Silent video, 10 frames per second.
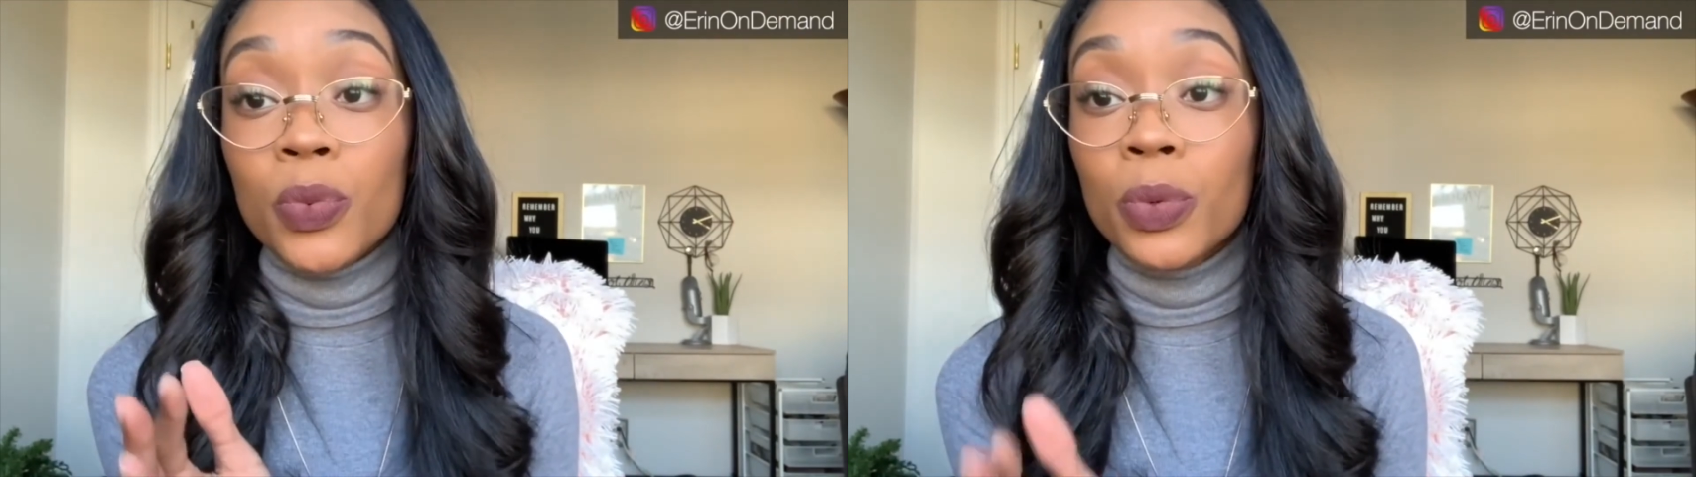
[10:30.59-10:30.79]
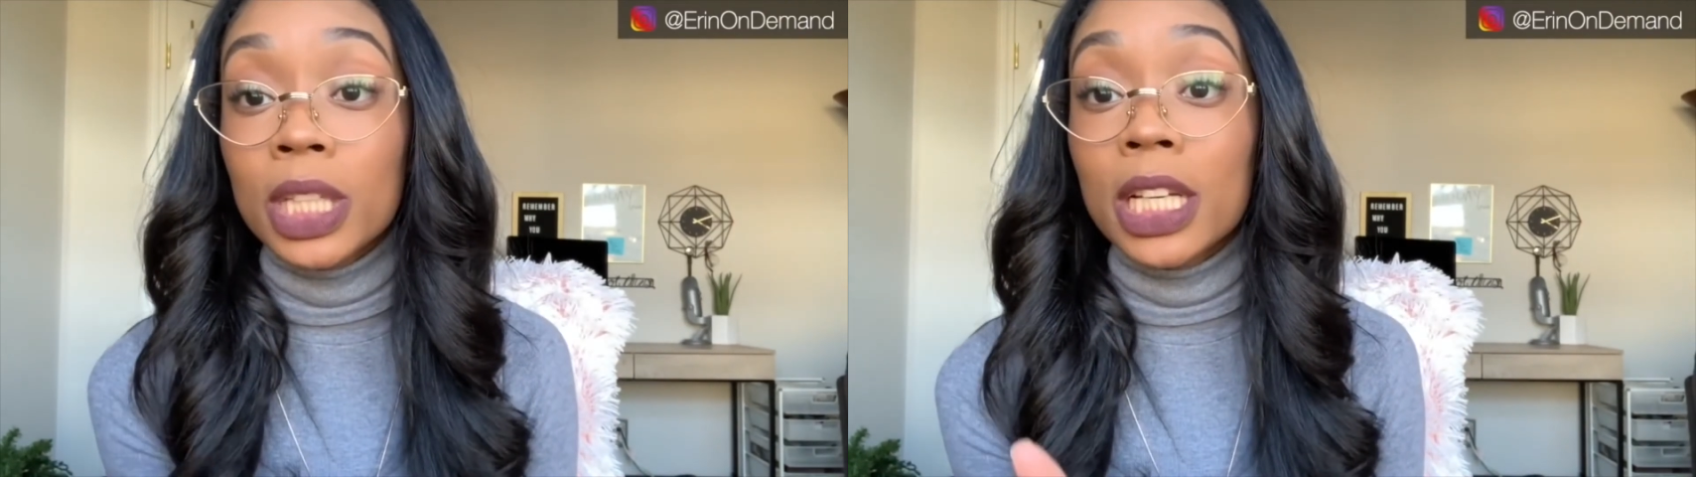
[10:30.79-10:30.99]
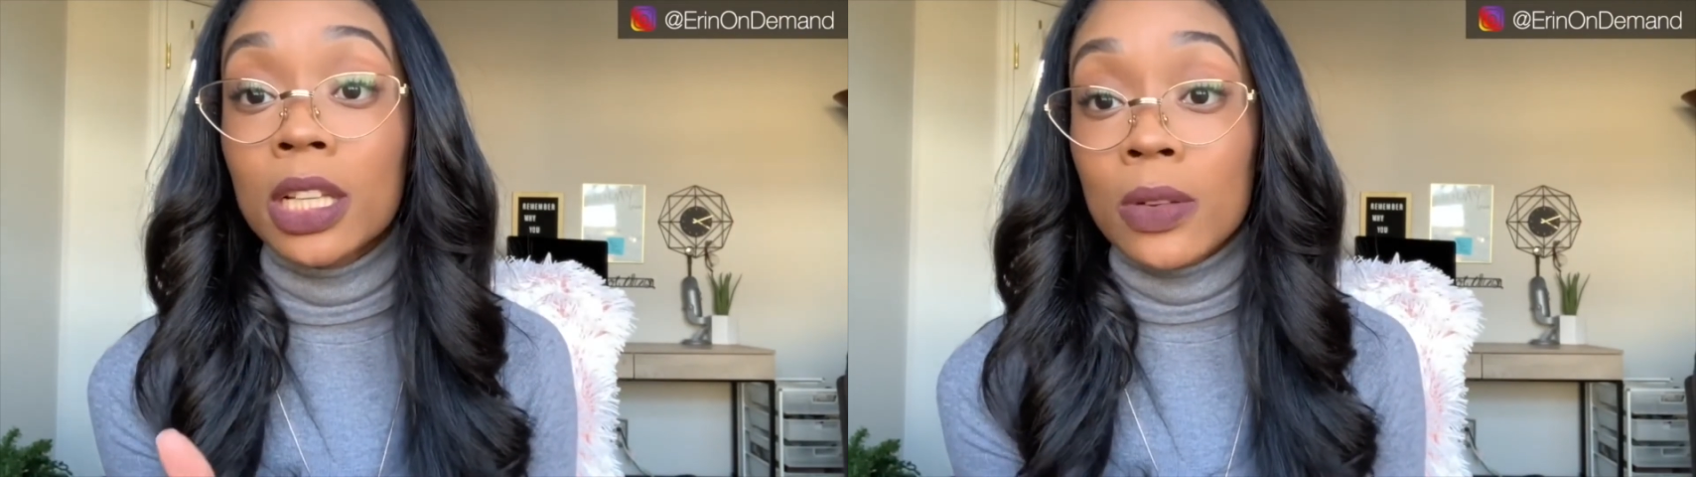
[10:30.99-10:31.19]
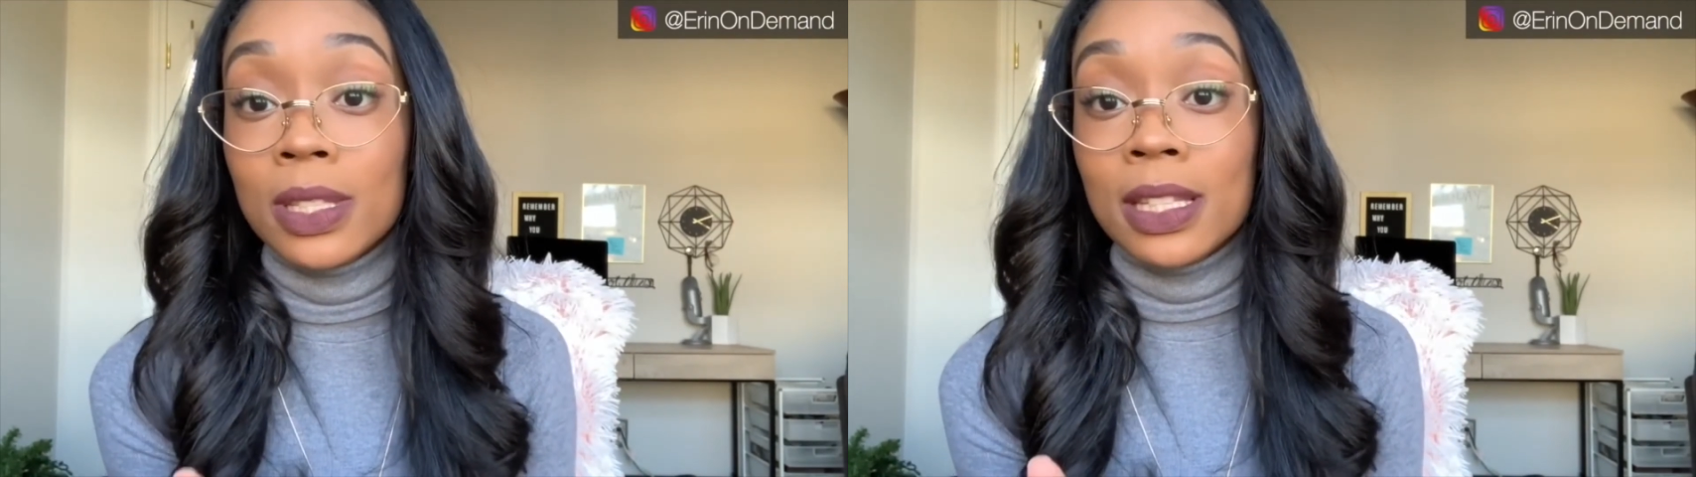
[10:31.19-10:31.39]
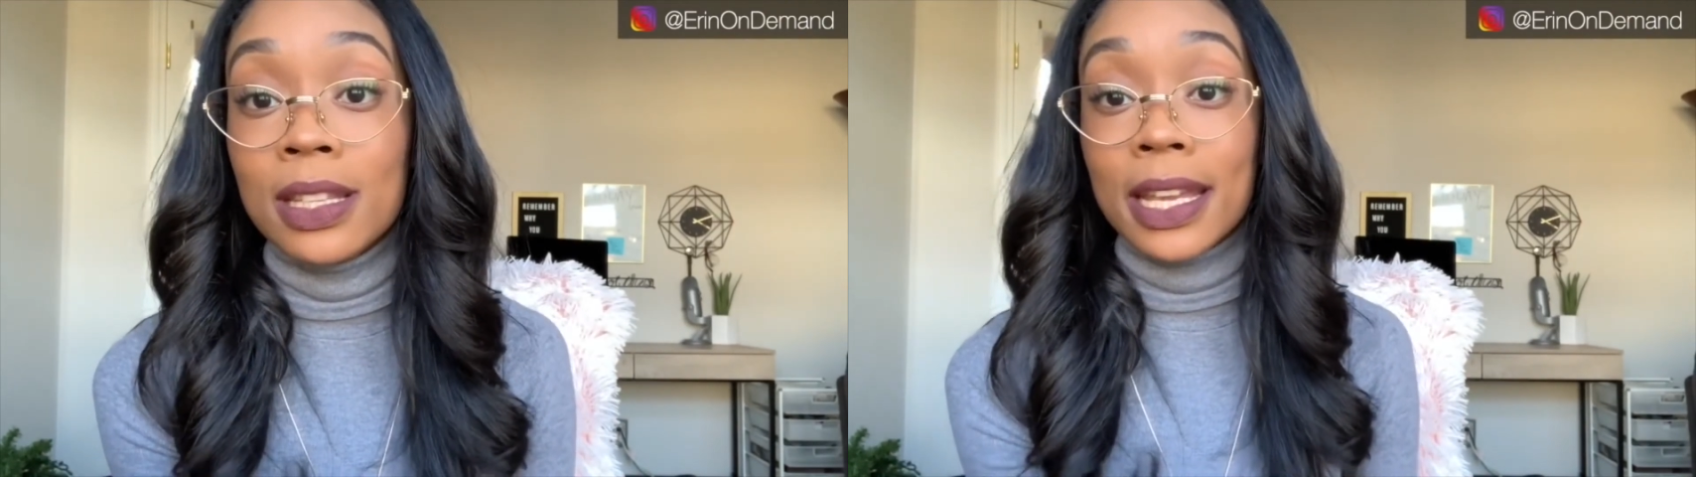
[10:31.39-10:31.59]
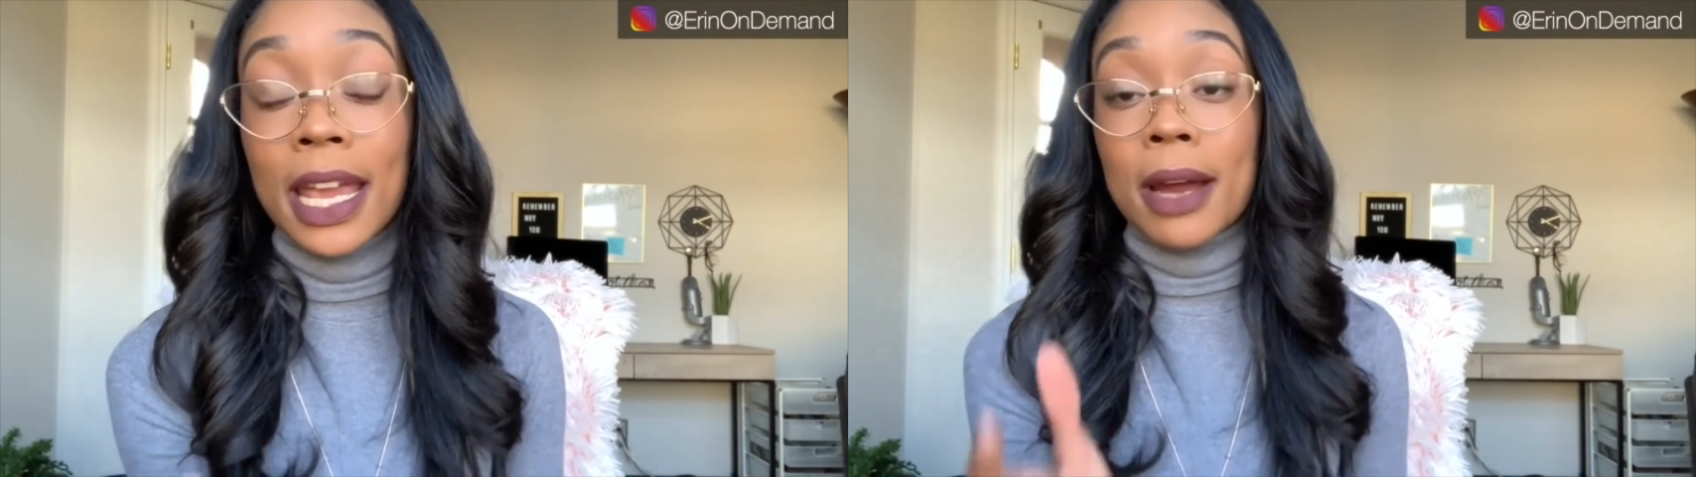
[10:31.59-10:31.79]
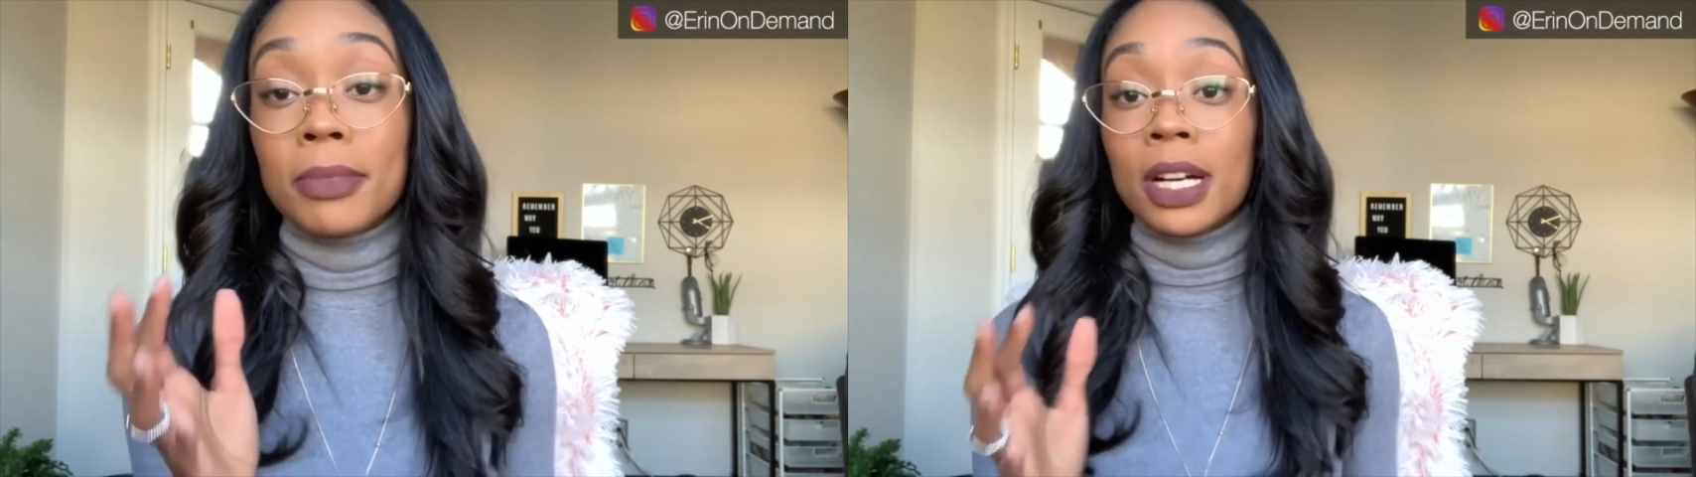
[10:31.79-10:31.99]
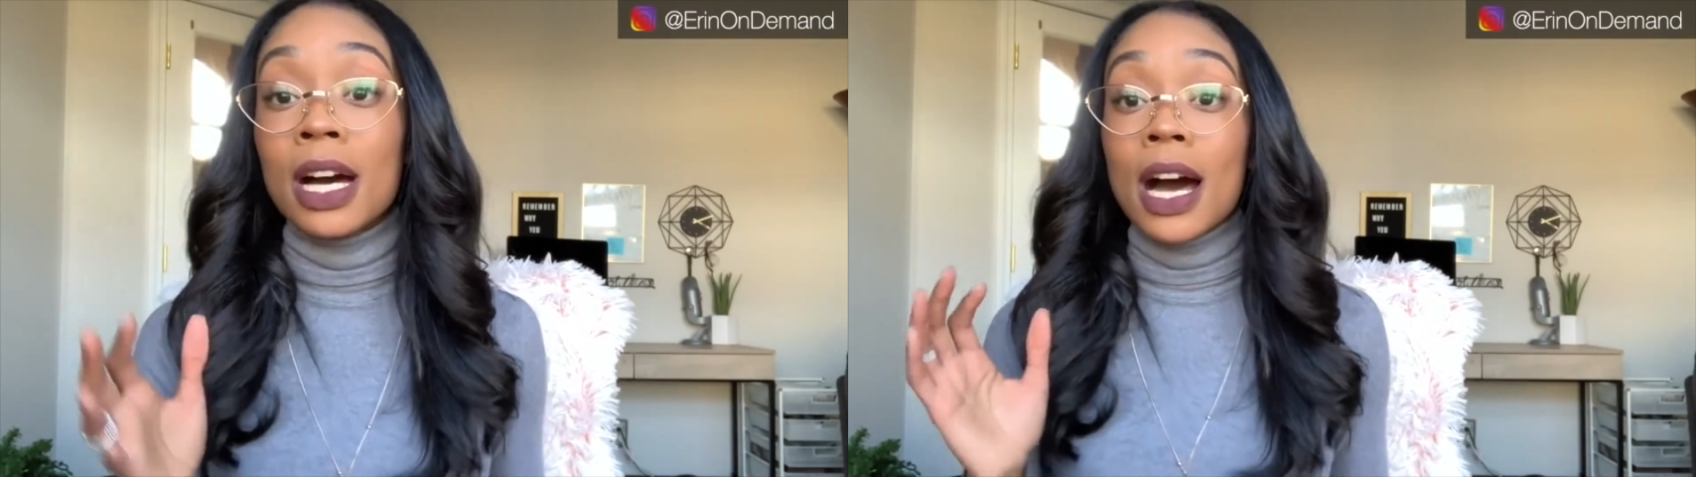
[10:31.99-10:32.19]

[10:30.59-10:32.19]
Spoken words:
really close to the camera.